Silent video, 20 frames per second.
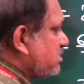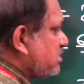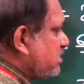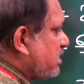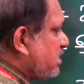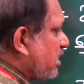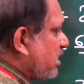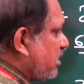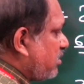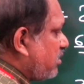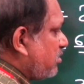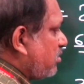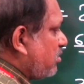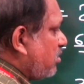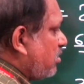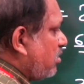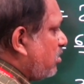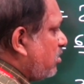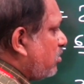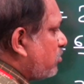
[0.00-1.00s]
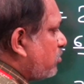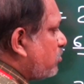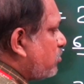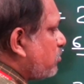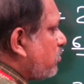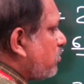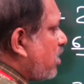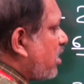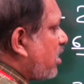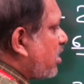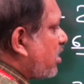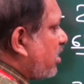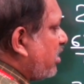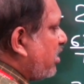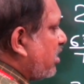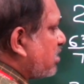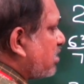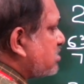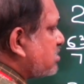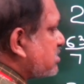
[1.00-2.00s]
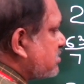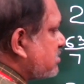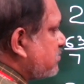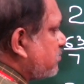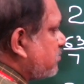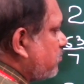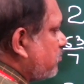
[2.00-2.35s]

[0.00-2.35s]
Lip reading: then 200 years.